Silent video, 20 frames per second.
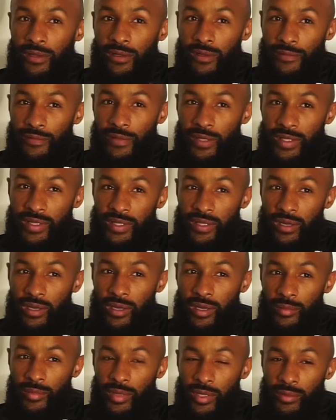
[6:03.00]
Nafisa
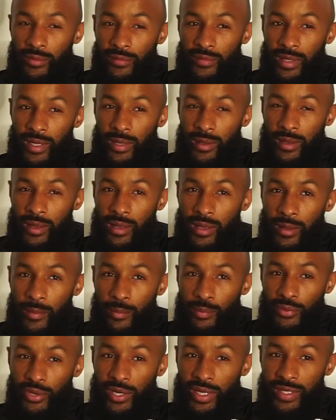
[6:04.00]
Ahmed with a
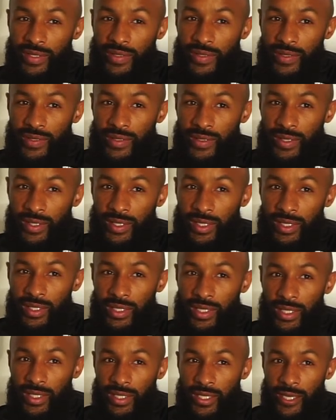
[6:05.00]
brace
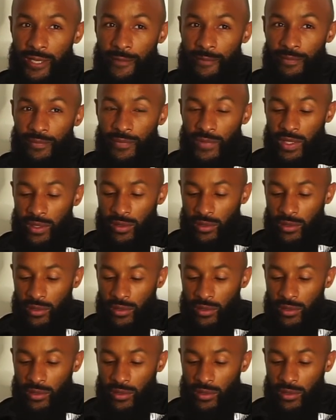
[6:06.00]
in that game.